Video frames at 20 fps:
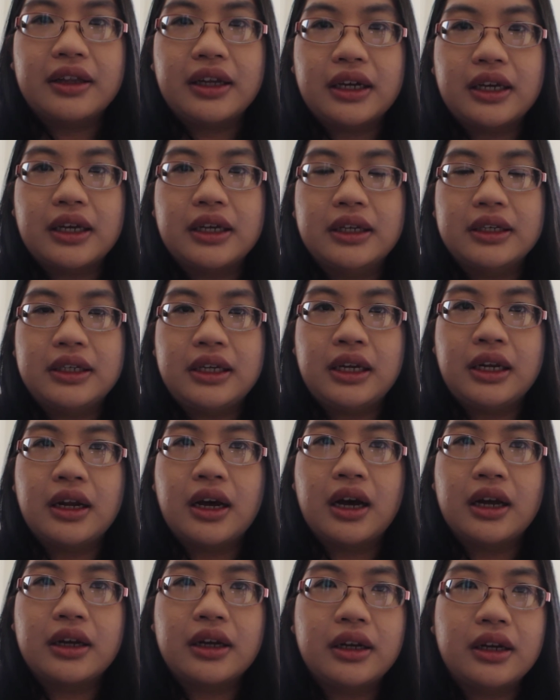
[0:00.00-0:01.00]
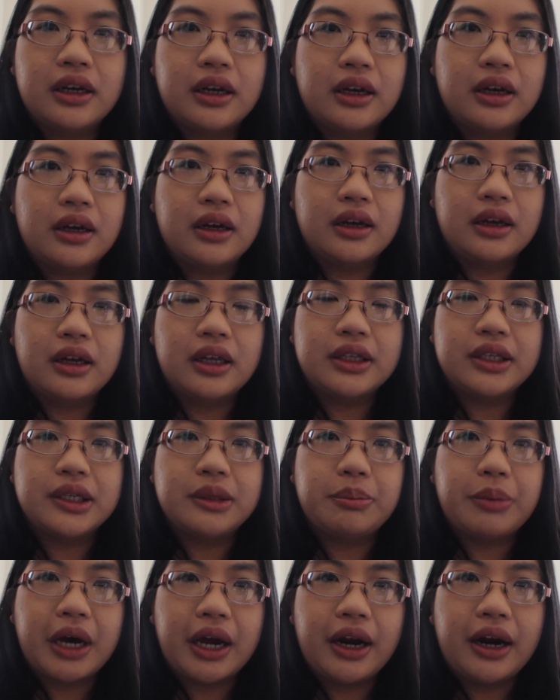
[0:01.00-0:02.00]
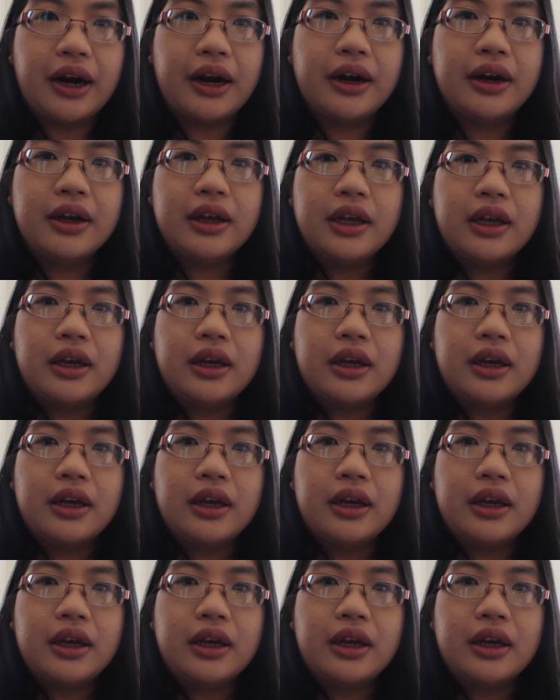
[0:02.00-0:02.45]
Like, is he not gonna inspire